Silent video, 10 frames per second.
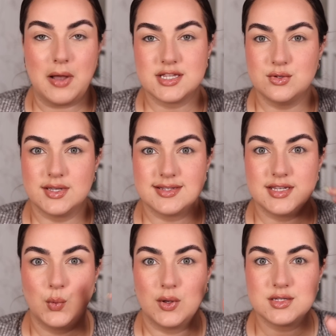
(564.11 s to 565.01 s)
As you can
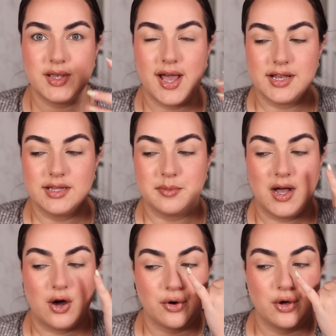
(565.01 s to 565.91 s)
see, once we added the
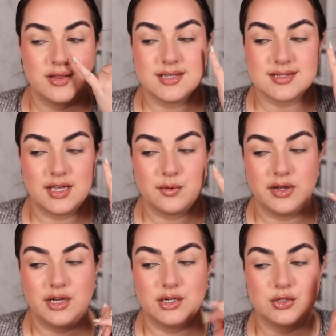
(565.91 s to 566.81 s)
powder, this side
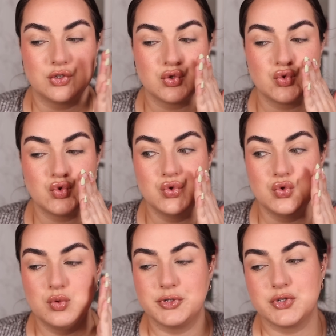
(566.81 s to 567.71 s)
right here looks
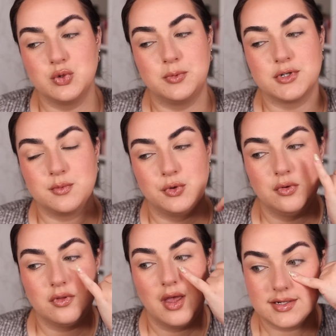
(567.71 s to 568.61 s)
super, super
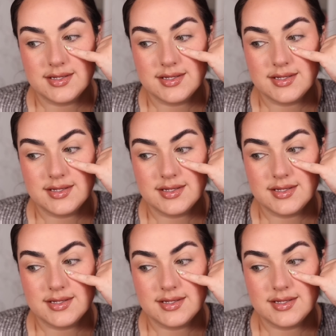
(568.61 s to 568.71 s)
smooth.